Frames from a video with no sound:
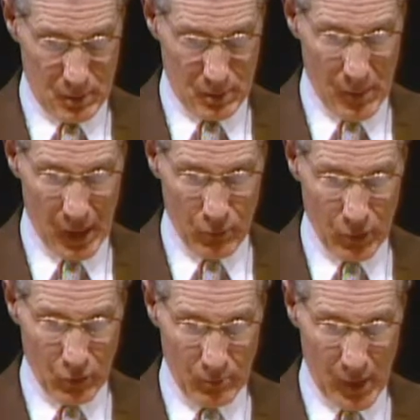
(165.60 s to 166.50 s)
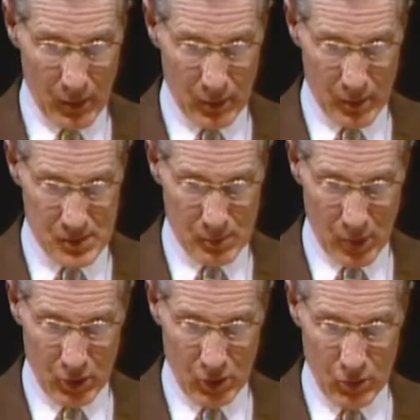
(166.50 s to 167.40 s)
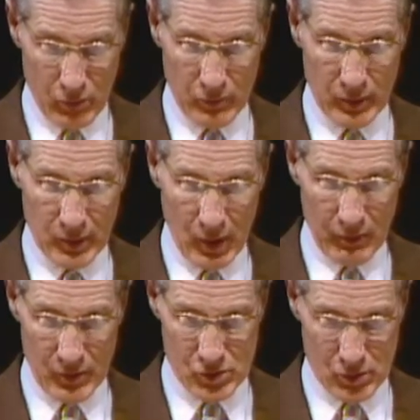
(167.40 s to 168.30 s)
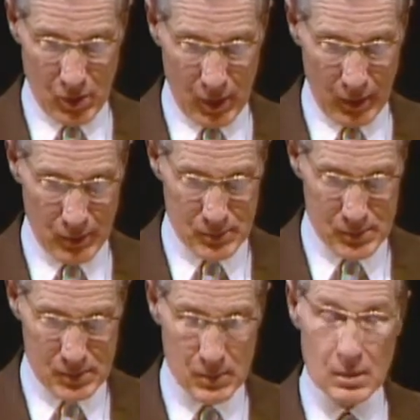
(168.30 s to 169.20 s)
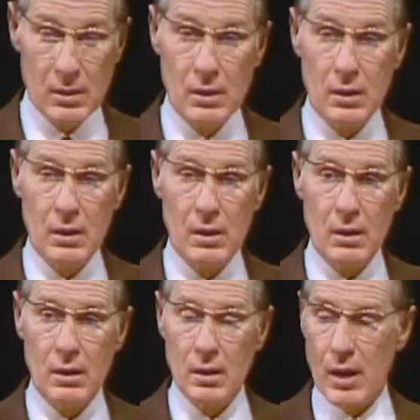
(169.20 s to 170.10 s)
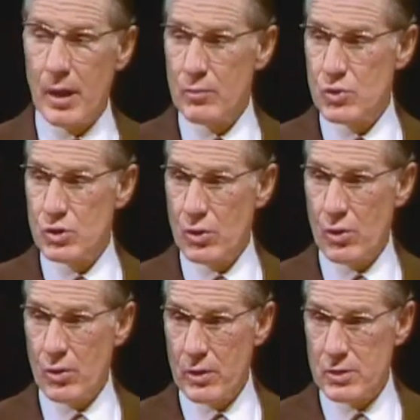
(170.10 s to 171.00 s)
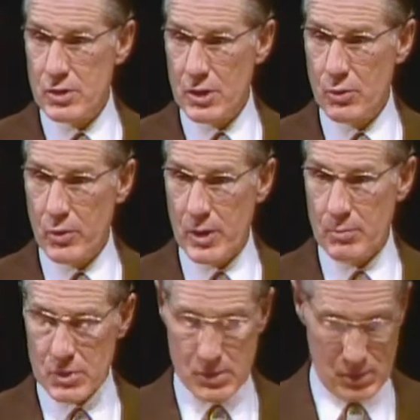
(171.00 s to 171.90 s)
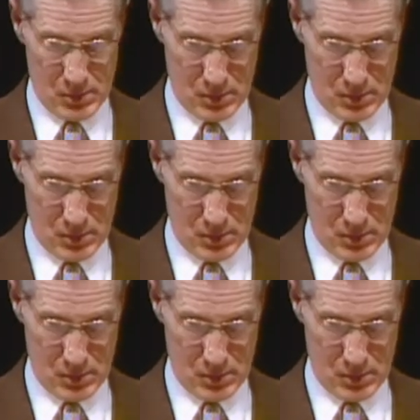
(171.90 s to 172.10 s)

My widowed mother is among you of the television audience, and I'm sure that she weeps.